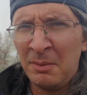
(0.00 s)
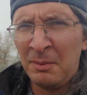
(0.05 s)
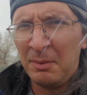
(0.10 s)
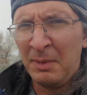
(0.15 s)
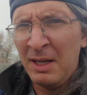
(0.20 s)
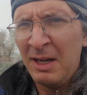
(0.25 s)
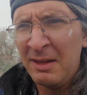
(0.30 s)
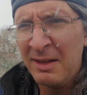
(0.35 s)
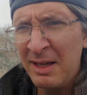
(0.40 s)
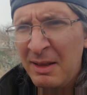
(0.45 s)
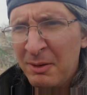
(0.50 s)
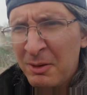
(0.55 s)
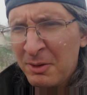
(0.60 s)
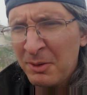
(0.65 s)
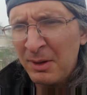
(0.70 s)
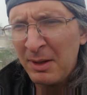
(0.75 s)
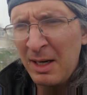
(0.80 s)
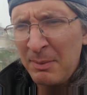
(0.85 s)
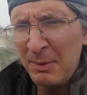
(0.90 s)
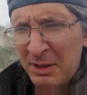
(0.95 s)
Yeah, there's
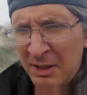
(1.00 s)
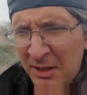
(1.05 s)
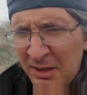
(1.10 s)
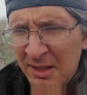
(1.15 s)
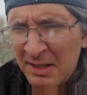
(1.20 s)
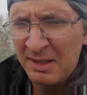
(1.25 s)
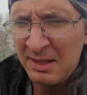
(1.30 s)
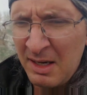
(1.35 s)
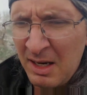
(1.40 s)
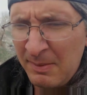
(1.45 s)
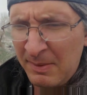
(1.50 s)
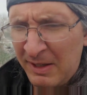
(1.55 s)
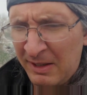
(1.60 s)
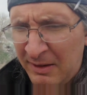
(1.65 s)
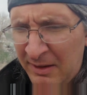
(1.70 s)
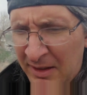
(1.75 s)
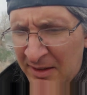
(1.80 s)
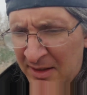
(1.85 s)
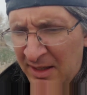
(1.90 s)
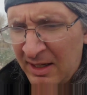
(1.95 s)
really not much else to say about
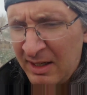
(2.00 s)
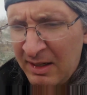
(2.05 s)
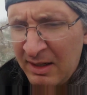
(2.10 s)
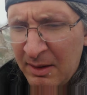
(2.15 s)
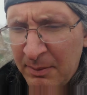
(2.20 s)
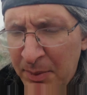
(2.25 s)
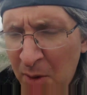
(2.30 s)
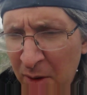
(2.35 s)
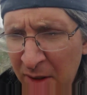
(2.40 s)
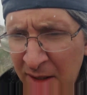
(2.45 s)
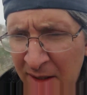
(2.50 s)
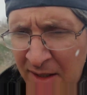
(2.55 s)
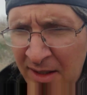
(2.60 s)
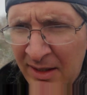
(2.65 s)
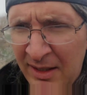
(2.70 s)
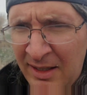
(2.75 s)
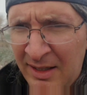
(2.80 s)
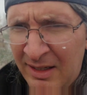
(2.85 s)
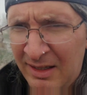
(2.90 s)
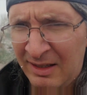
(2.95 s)
these. They get to the point,
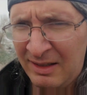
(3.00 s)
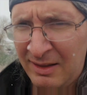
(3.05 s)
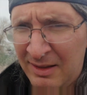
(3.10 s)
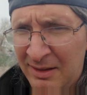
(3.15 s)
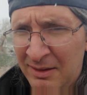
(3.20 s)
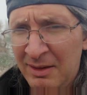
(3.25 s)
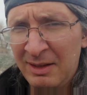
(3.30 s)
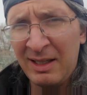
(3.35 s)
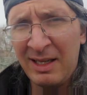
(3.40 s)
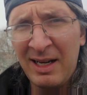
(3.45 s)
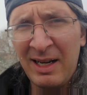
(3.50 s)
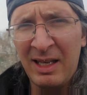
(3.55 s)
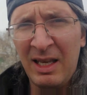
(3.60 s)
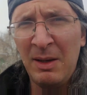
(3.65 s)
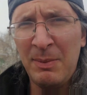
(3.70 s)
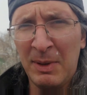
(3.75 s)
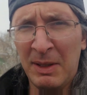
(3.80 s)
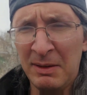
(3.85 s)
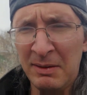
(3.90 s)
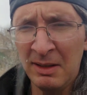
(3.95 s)
and well, they kind of
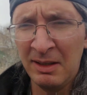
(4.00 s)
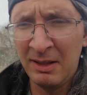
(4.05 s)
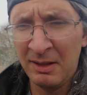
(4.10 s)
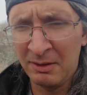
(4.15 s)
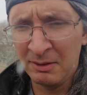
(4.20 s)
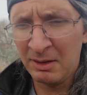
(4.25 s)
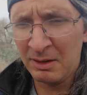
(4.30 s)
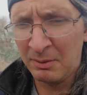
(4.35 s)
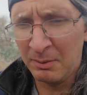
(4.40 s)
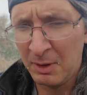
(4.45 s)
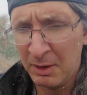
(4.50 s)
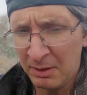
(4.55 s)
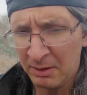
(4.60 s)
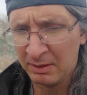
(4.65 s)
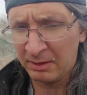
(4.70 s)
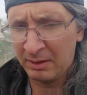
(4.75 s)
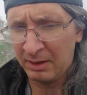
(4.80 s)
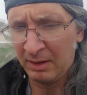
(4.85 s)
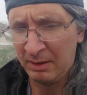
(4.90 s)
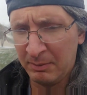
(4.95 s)
keep it throughout the
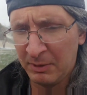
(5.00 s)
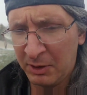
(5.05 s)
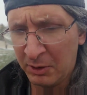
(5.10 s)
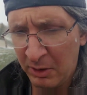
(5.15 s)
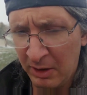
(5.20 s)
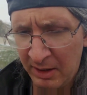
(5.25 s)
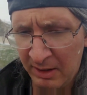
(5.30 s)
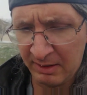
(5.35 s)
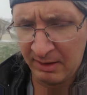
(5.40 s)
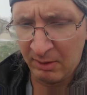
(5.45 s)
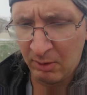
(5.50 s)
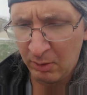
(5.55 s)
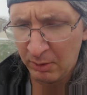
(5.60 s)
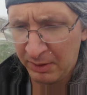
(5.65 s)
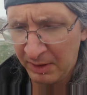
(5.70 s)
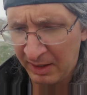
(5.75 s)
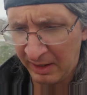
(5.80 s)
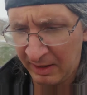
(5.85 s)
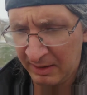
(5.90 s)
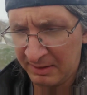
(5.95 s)
majority of the whole
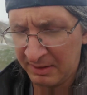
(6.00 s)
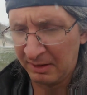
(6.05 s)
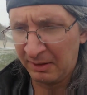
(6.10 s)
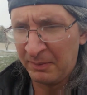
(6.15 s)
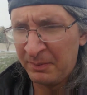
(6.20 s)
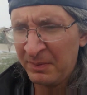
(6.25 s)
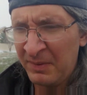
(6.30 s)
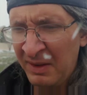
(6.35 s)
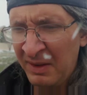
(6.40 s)
thing. So